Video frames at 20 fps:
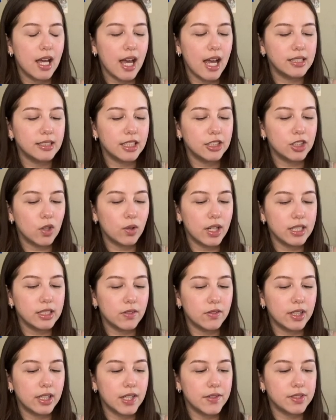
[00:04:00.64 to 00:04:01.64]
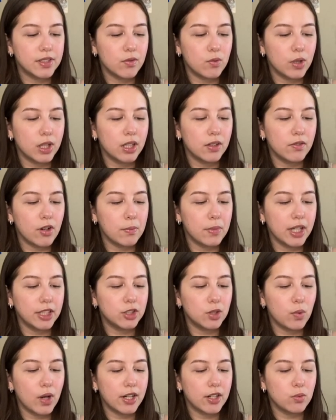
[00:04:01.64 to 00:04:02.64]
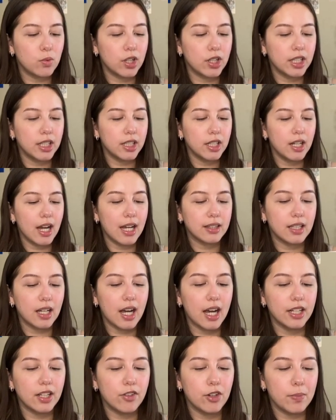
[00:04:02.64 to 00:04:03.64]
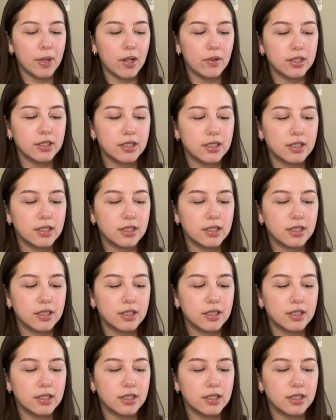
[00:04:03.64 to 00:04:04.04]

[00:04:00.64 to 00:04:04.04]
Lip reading: and a showcase of the gifts of one of our major writers working at the height of her powers.